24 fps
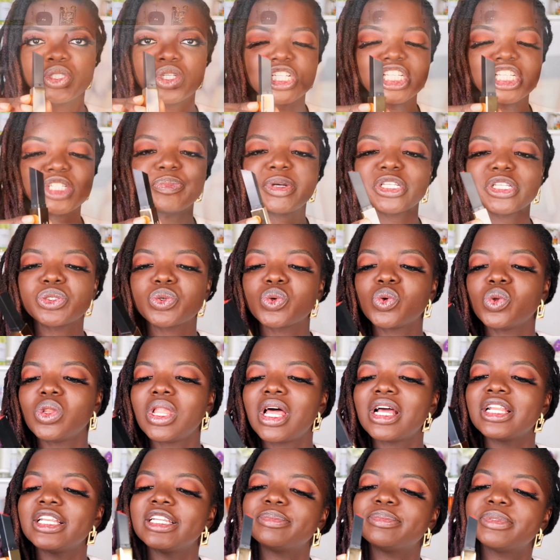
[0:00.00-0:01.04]
So this
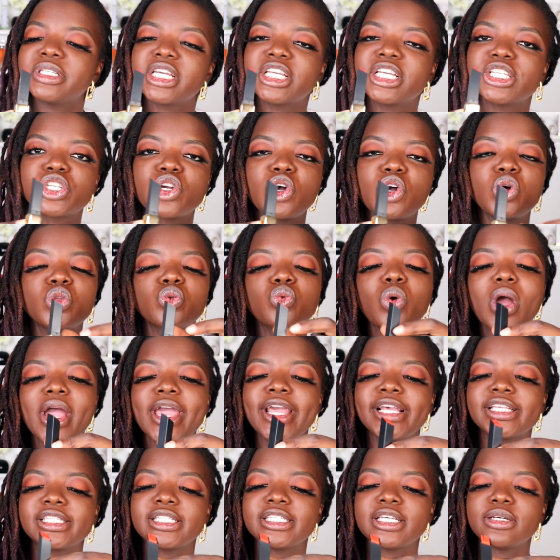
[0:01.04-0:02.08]
particular lipstick is called
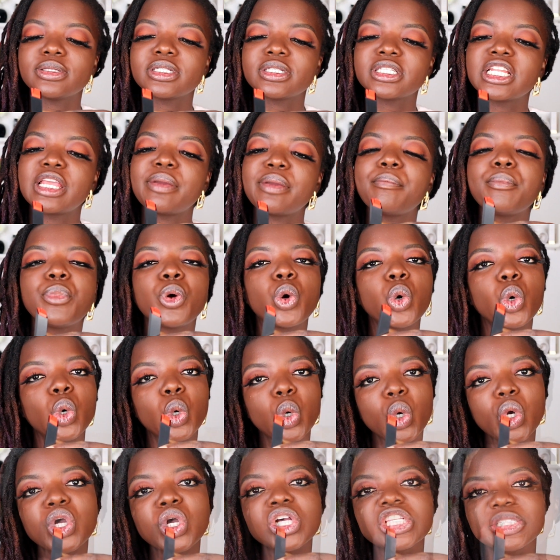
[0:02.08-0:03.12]
YSL Slim
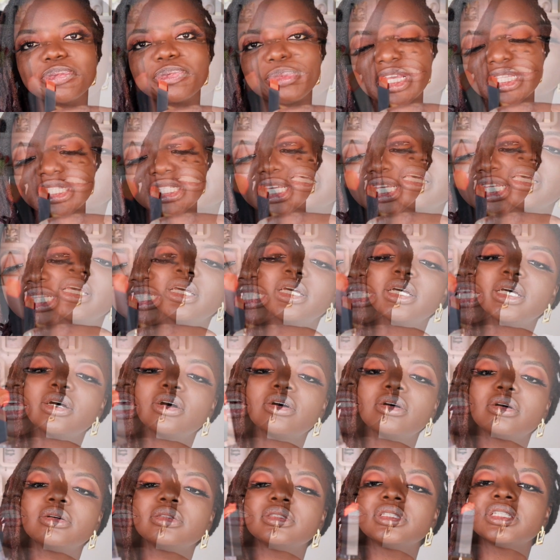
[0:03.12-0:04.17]
Pur Cosmetic.
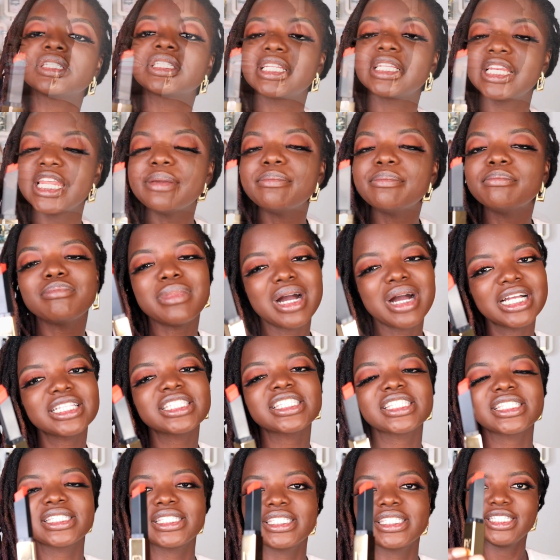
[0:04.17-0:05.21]
The slim matte
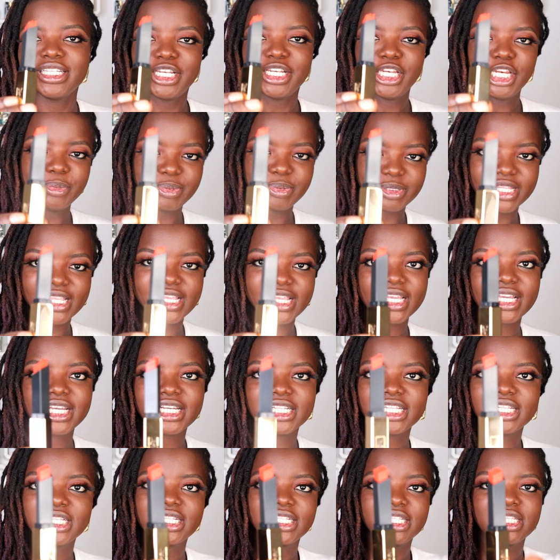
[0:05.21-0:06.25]
lipstick,
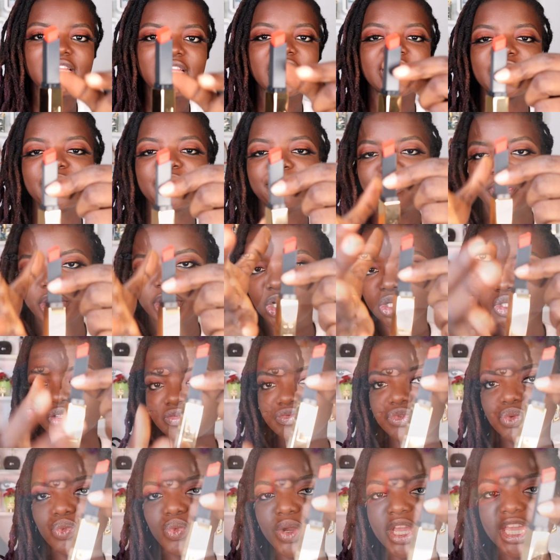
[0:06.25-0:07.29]
like because of
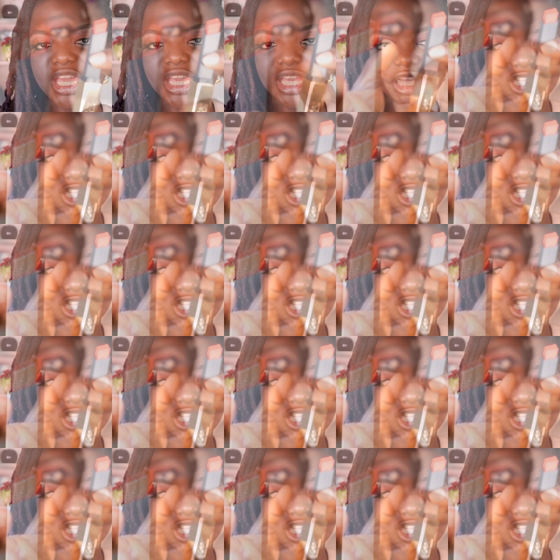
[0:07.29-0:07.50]
the way